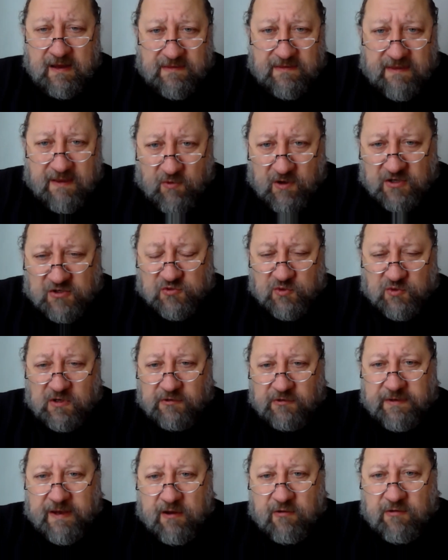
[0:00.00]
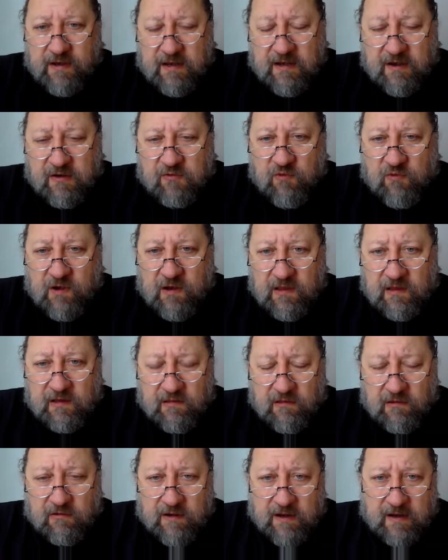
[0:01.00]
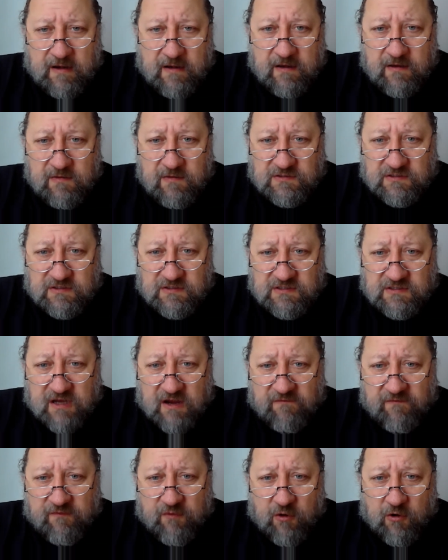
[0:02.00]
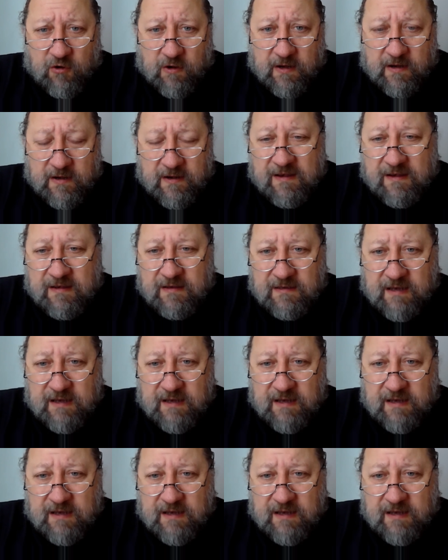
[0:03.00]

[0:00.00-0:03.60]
and then we drill down in and really learn how to use the software at an